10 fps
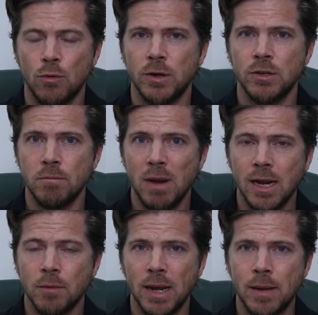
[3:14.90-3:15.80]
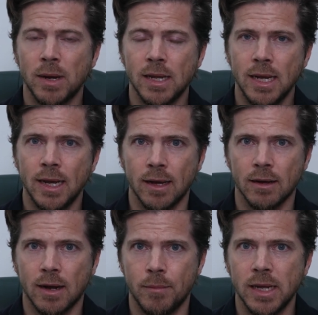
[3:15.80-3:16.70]
almost 1 million people a
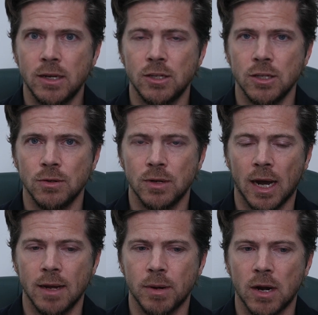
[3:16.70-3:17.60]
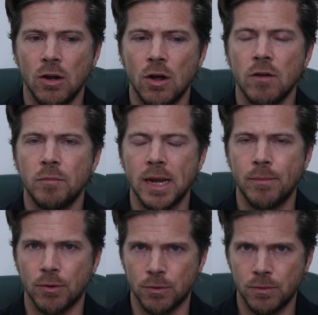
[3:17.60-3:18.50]
year coming into the UK, but a lot of
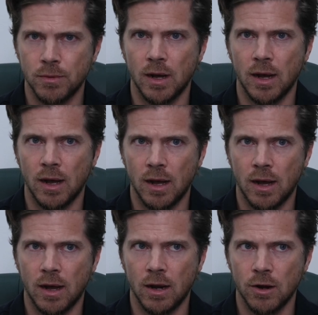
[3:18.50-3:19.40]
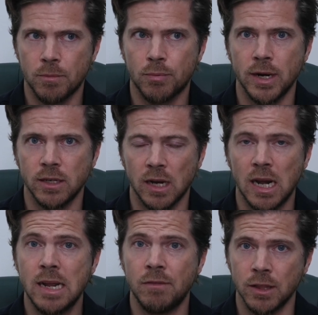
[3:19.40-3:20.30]
people, a lot of Brits are
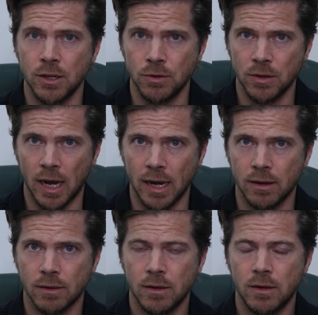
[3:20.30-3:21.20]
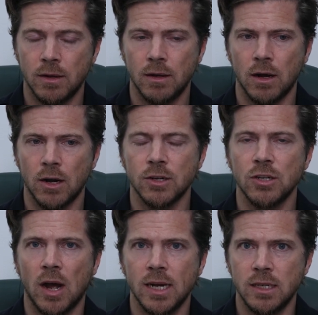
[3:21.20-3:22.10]
leaving the UK. A lot of
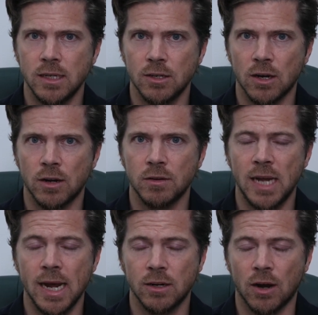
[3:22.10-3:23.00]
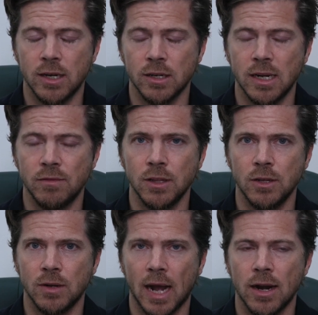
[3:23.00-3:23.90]
scientists, a lot of tech guys are leaving
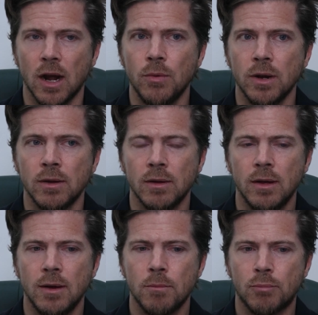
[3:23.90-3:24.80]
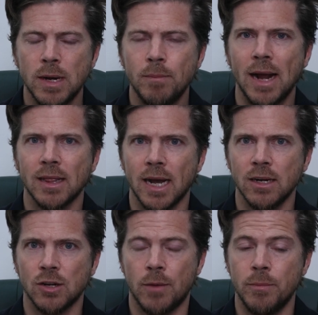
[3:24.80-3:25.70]
the UK. And I want to bring back that
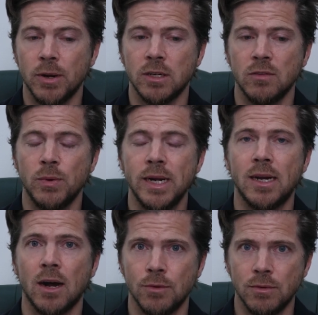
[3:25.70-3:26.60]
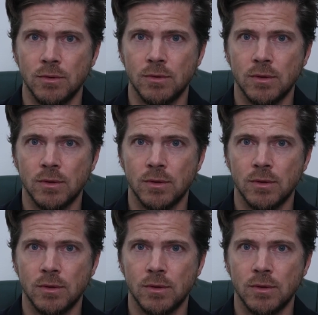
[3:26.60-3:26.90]
excitement, because if we don't,